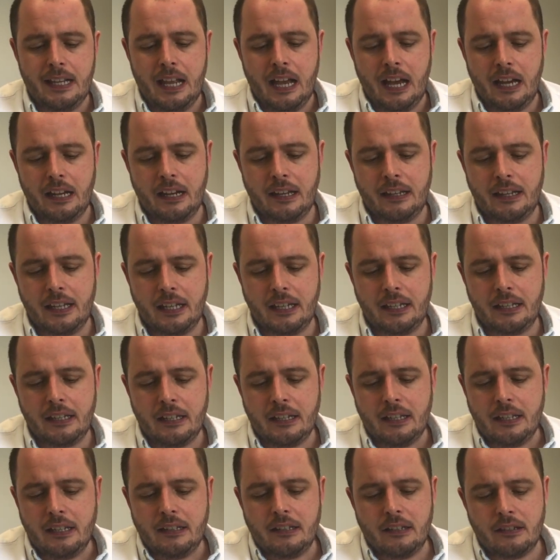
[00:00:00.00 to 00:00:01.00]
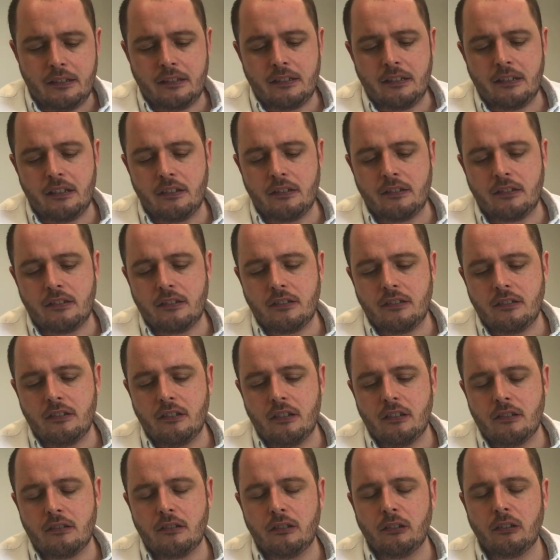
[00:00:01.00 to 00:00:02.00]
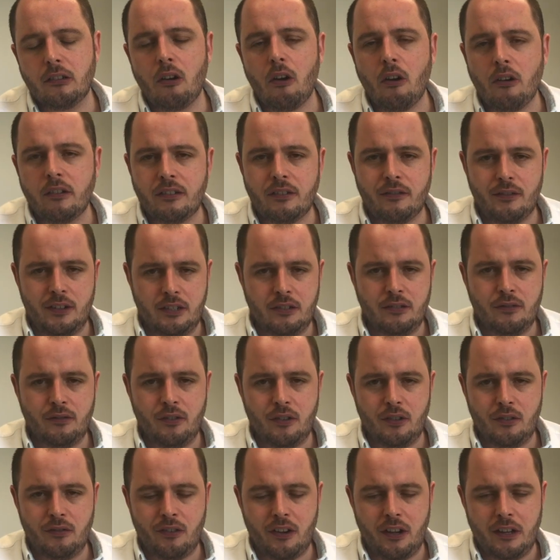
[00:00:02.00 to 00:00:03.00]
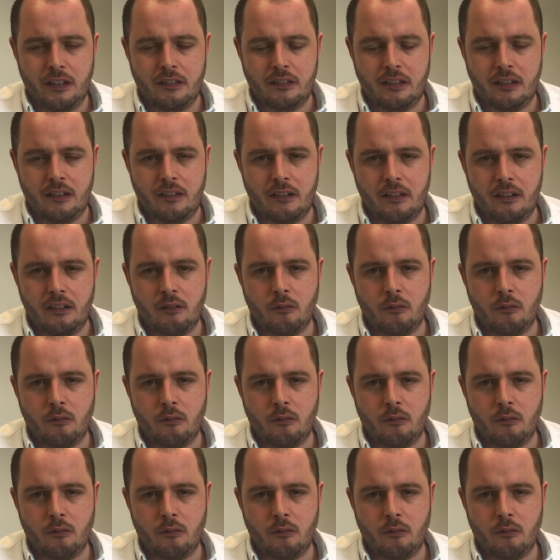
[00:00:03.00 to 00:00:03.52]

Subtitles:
And I think there's lots of interview advice out there,